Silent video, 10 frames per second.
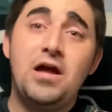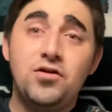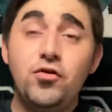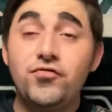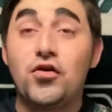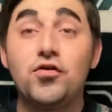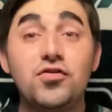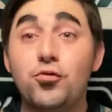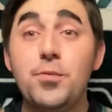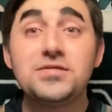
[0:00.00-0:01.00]
You've turned a
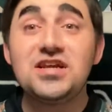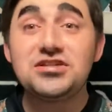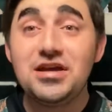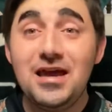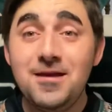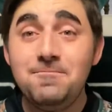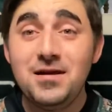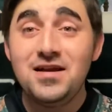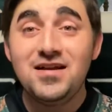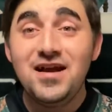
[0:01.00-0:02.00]
3-possession game
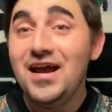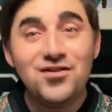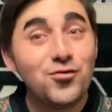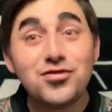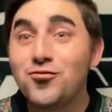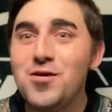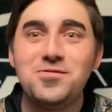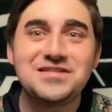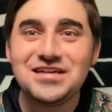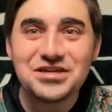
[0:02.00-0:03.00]
into a
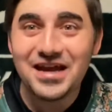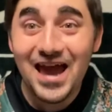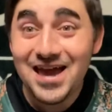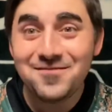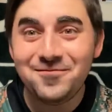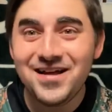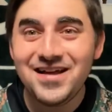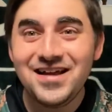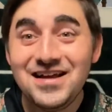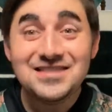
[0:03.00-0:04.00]
3-possession game.
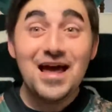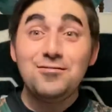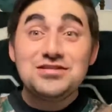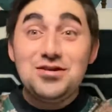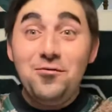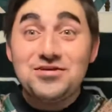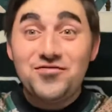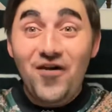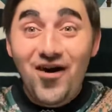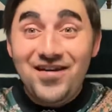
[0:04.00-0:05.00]
That was so much
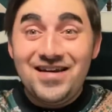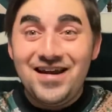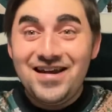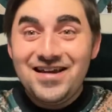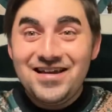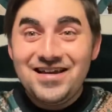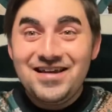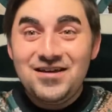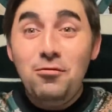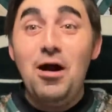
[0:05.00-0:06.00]
fun.
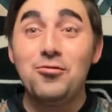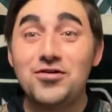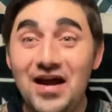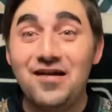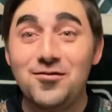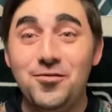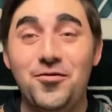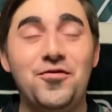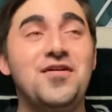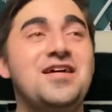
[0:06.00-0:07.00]
Wow, we're
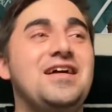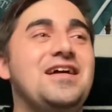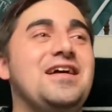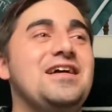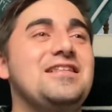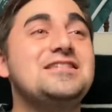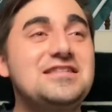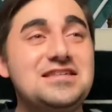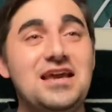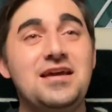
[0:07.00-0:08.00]
terrible. This
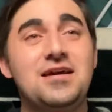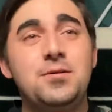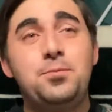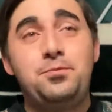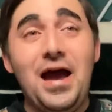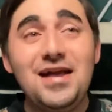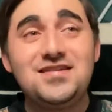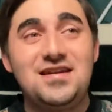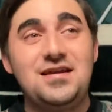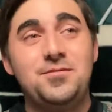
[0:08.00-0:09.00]
is a bad
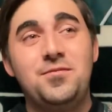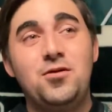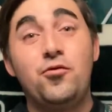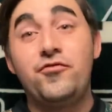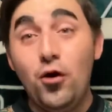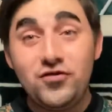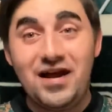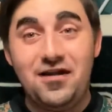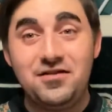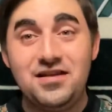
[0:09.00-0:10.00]
team with no
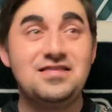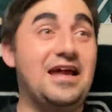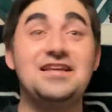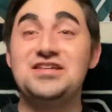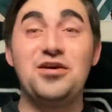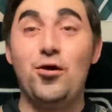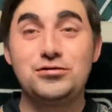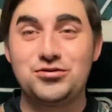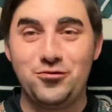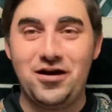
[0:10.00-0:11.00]
talent that isn't
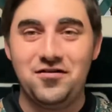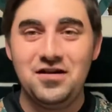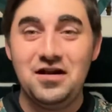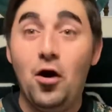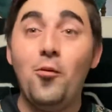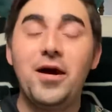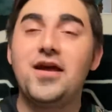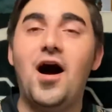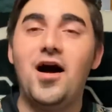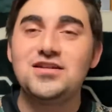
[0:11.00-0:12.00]
coached well. Oh my
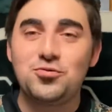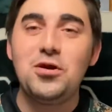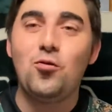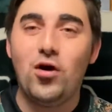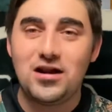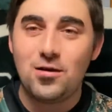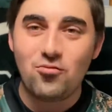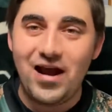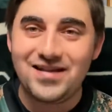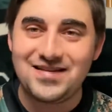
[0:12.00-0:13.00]
God, it's week one and I'm
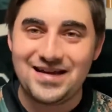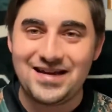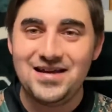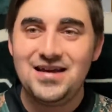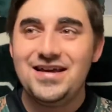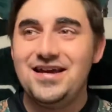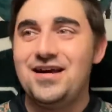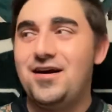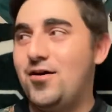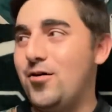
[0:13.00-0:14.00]
ranting.
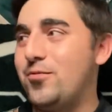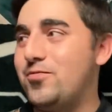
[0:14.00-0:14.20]
Oh,